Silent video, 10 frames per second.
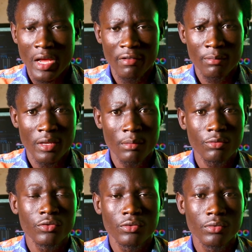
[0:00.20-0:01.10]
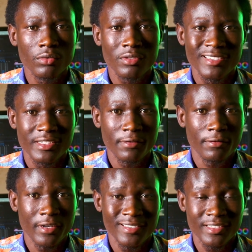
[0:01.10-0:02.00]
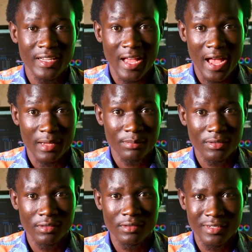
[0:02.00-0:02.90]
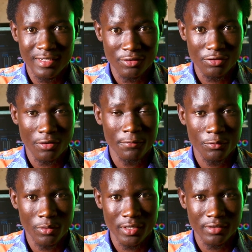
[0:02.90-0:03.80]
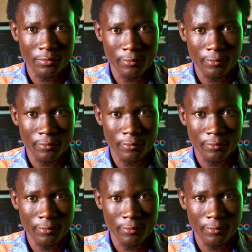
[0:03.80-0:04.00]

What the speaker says: I've been able to use different apps and softwares